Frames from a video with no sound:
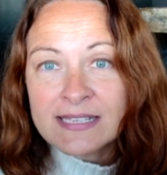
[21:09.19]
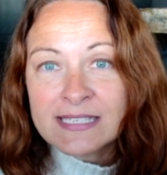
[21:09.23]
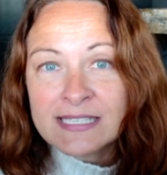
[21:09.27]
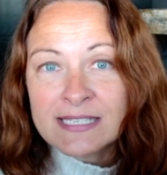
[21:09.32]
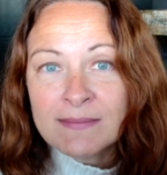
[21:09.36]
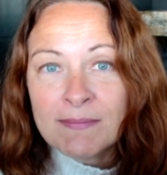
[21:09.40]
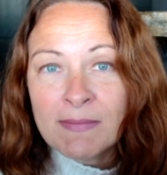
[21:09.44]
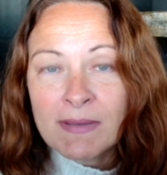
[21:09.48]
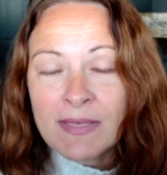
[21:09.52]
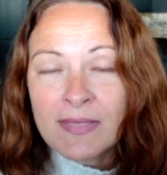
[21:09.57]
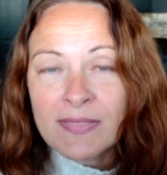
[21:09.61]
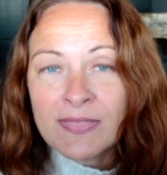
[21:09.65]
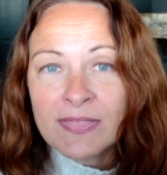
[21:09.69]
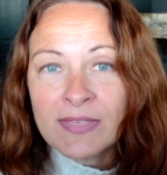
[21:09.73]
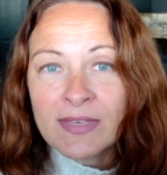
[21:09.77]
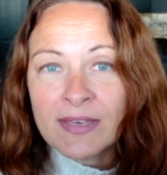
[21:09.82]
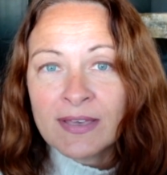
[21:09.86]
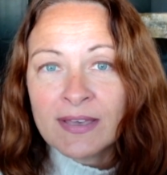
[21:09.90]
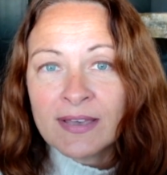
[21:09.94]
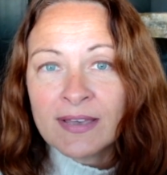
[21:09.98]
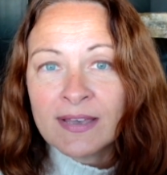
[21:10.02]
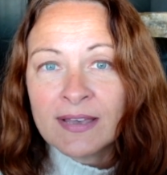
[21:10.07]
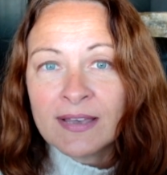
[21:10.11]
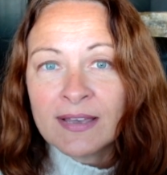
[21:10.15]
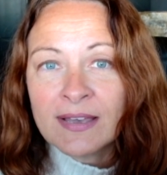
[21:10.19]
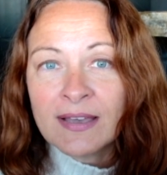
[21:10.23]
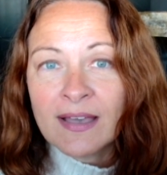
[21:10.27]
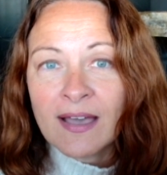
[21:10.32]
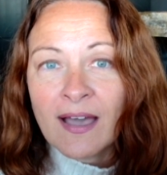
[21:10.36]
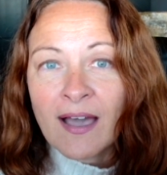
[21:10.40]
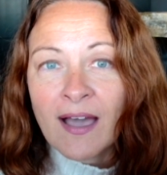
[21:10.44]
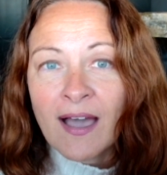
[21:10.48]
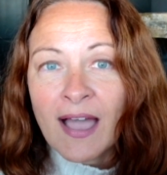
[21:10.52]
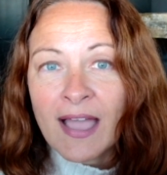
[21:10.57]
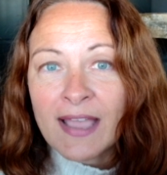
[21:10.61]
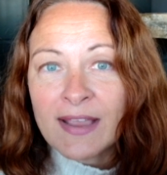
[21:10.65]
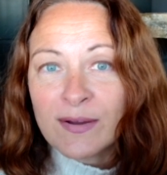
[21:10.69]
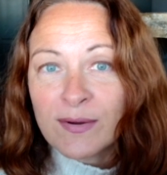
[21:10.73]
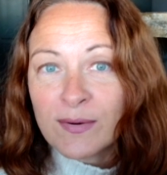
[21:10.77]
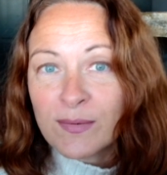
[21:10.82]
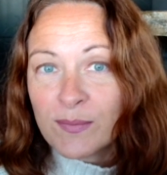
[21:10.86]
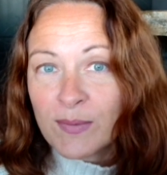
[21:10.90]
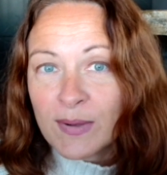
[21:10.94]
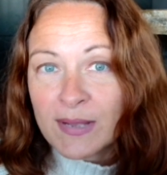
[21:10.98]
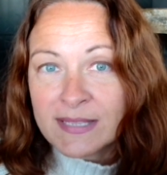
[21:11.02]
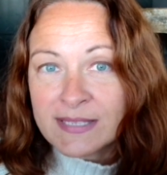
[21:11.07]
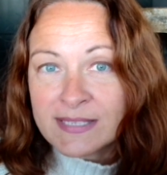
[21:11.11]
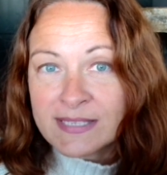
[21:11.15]
Some of the
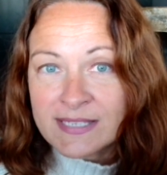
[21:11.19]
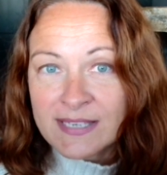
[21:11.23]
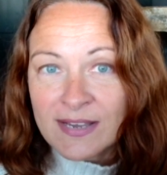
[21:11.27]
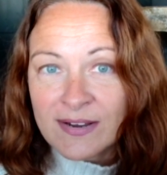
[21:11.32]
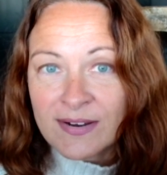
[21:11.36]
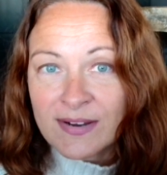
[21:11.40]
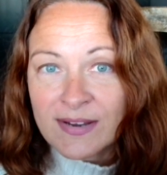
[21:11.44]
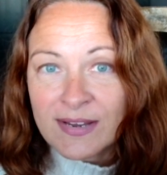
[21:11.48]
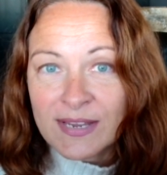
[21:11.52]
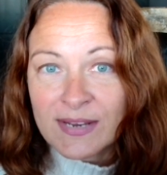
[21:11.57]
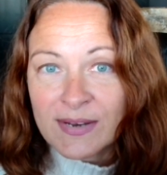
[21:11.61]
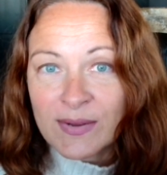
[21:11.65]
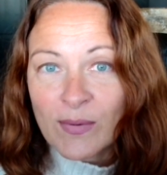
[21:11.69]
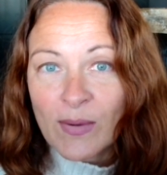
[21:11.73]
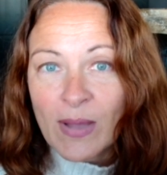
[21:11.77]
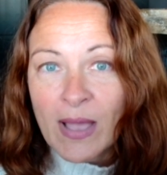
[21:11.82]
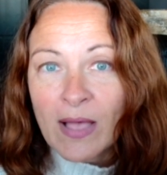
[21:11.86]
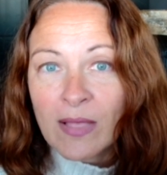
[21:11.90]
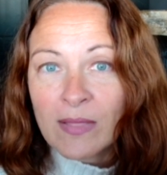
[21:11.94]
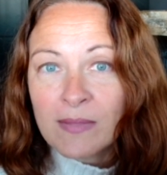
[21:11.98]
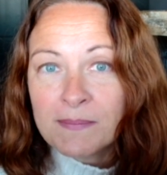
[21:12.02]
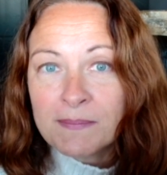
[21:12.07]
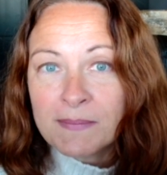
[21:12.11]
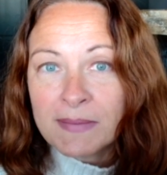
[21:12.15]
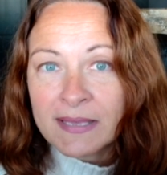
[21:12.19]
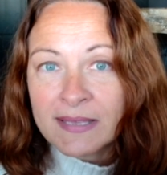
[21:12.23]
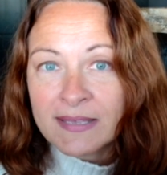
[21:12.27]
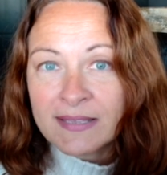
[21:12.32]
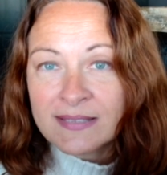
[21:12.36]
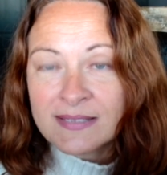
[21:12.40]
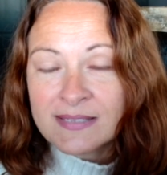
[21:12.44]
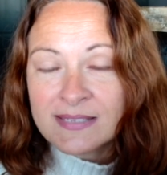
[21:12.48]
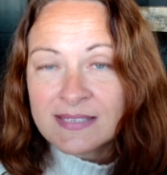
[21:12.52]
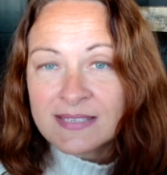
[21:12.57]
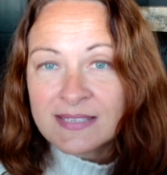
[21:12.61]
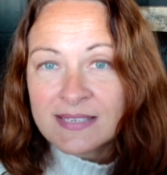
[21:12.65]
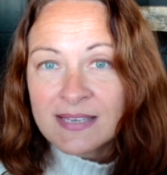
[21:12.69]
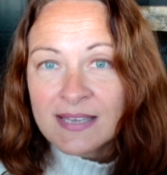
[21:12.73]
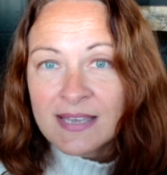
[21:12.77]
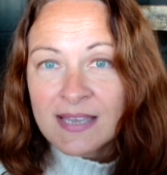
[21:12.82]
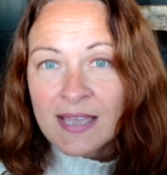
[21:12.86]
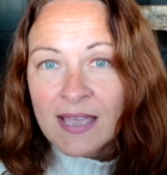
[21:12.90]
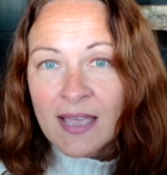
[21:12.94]
higher ones are, almonds.